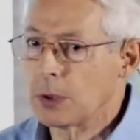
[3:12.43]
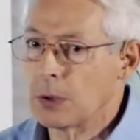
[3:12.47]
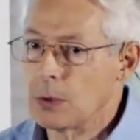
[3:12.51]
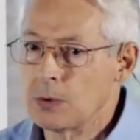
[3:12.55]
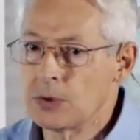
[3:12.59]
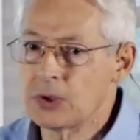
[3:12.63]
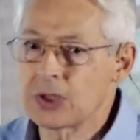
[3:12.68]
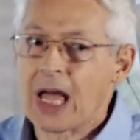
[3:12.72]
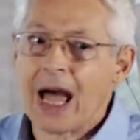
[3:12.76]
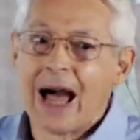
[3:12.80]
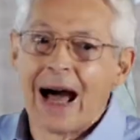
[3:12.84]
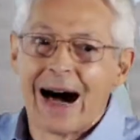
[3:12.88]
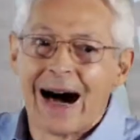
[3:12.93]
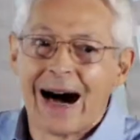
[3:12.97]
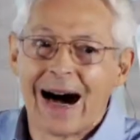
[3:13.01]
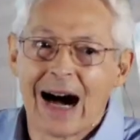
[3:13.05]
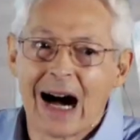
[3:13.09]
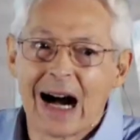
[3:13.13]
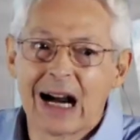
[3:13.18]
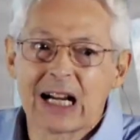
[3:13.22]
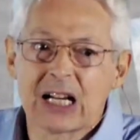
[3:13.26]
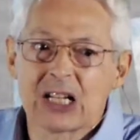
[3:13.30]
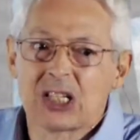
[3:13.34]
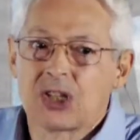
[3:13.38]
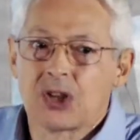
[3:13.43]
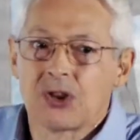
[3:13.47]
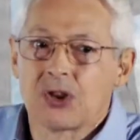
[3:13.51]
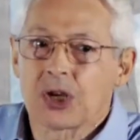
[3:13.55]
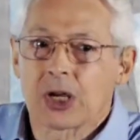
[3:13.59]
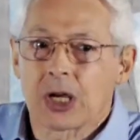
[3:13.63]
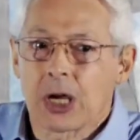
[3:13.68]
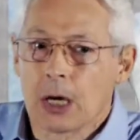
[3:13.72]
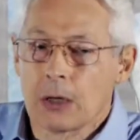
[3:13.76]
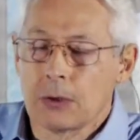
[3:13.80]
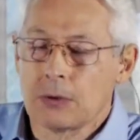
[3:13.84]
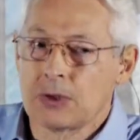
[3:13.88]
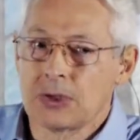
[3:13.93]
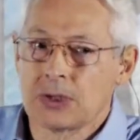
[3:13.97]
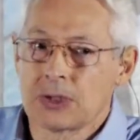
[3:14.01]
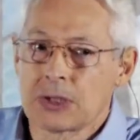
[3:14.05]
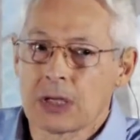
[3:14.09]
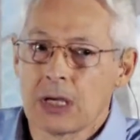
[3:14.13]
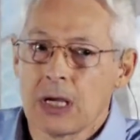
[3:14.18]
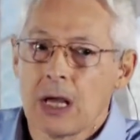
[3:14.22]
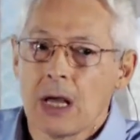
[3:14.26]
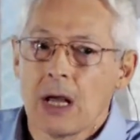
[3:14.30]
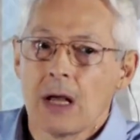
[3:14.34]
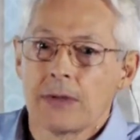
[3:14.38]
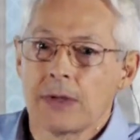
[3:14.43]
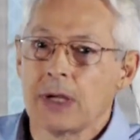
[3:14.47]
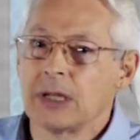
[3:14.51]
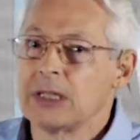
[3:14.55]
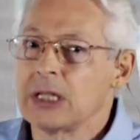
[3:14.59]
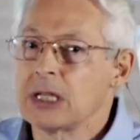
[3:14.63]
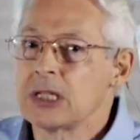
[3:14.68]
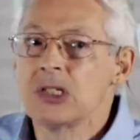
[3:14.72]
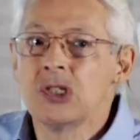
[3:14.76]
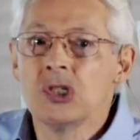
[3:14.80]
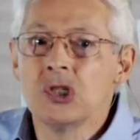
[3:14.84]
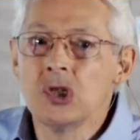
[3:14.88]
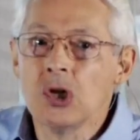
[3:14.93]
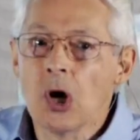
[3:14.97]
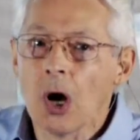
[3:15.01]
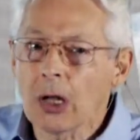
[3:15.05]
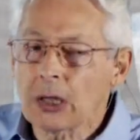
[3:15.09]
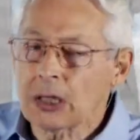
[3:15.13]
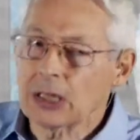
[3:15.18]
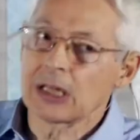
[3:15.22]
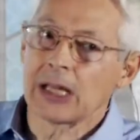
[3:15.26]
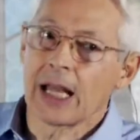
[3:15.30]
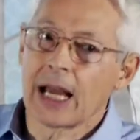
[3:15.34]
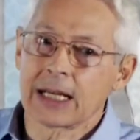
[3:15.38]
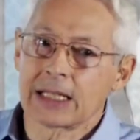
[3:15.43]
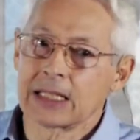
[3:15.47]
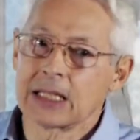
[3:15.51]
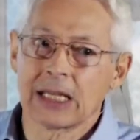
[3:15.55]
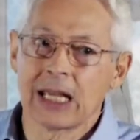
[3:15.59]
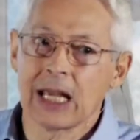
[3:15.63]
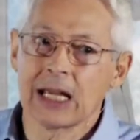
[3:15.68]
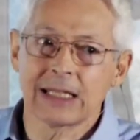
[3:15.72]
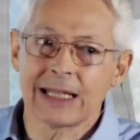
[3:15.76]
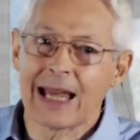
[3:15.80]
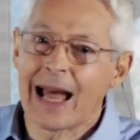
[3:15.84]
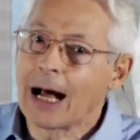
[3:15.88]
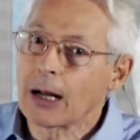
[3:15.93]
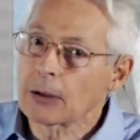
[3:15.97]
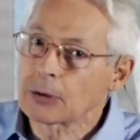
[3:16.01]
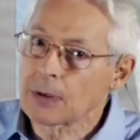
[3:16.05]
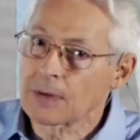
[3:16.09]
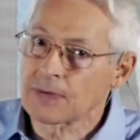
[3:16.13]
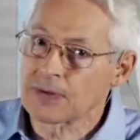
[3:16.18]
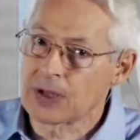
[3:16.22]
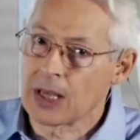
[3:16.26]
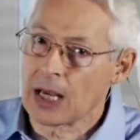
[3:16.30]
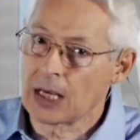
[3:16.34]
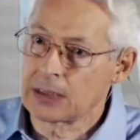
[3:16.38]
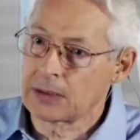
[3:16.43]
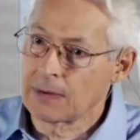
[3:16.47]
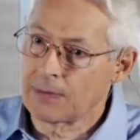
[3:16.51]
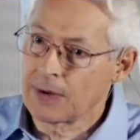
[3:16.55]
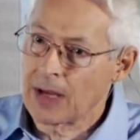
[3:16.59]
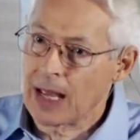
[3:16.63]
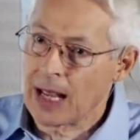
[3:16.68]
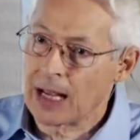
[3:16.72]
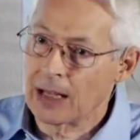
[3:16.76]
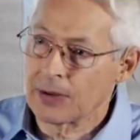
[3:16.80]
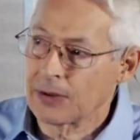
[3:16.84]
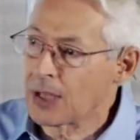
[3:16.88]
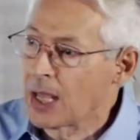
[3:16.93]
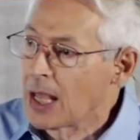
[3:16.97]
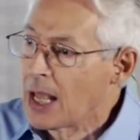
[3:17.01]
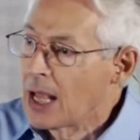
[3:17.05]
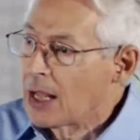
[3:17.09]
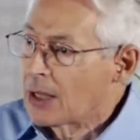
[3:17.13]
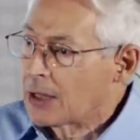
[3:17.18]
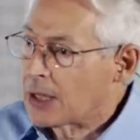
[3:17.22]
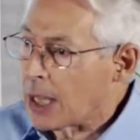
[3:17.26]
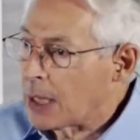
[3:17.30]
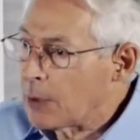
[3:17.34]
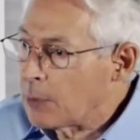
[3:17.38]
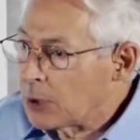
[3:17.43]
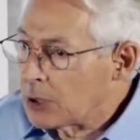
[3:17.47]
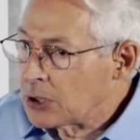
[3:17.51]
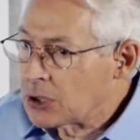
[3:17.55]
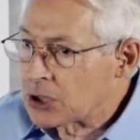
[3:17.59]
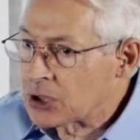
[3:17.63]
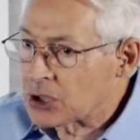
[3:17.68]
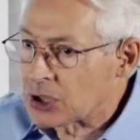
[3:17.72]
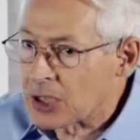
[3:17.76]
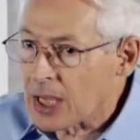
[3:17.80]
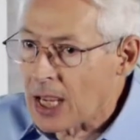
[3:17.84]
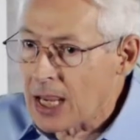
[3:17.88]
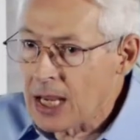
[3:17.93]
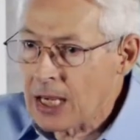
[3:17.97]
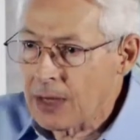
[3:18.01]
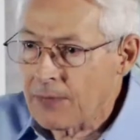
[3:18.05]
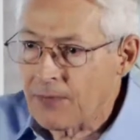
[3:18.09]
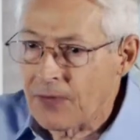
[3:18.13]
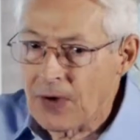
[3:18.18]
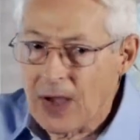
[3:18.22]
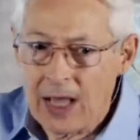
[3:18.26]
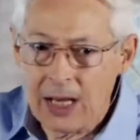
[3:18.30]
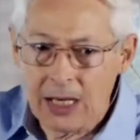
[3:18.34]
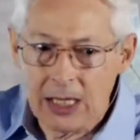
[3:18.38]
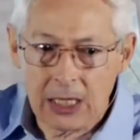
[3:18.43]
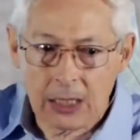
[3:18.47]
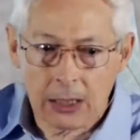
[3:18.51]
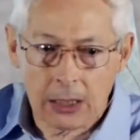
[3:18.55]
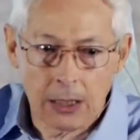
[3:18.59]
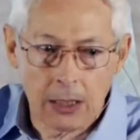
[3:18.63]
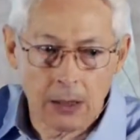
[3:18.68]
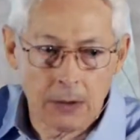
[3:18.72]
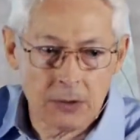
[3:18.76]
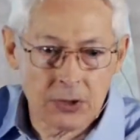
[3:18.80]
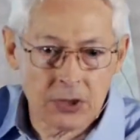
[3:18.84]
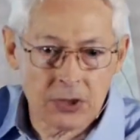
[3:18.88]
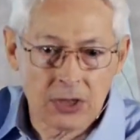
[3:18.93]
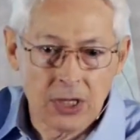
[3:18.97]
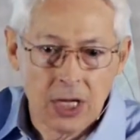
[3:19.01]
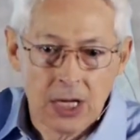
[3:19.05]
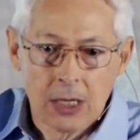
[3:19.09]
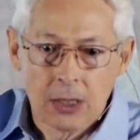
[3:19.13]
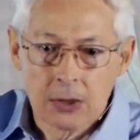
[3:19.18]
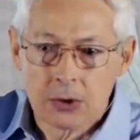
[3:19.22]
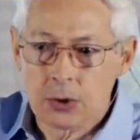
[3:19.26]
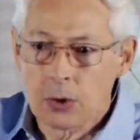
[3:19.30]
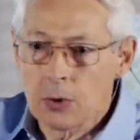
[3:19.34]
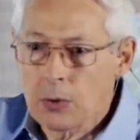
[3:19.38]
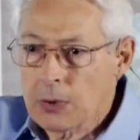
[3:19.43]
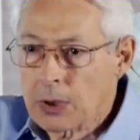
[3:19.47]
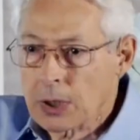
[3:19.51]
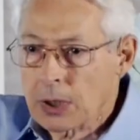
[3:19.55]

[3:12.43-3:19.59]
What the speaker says: used, hugged the coast. They did not like to get out of sight of land. They would stay fairly close to